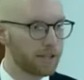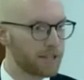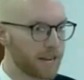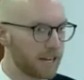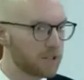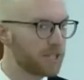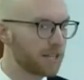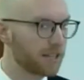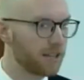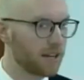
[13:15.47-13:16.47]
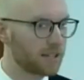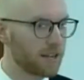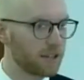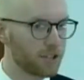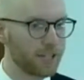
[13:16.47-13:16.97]
Let's stand as we sing the
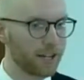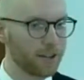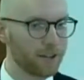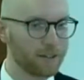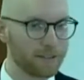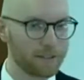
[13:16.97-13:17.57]
doxology together.